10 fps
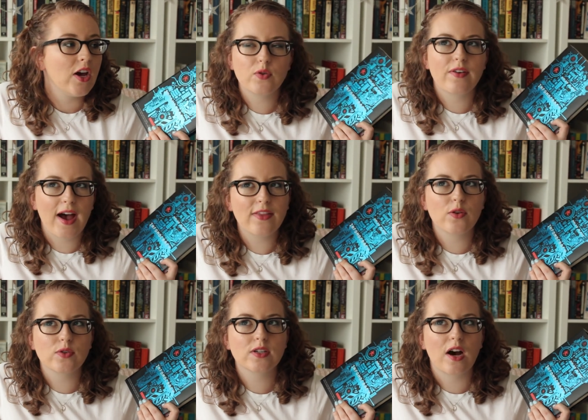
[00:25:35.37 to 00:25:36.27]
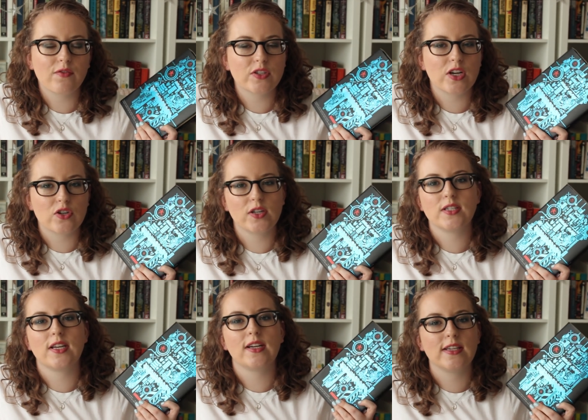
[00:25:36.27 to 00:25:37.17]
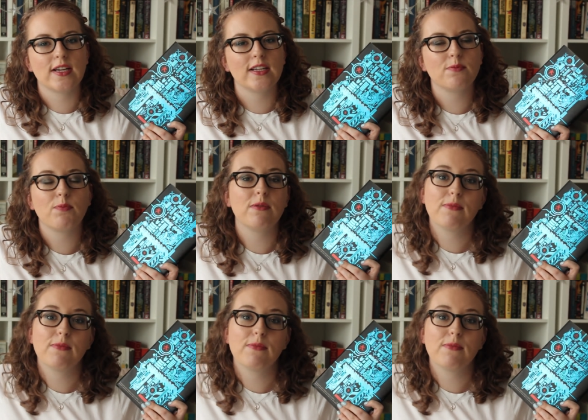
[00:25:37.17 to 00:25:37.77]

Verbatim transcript: to have had those conversations and insights be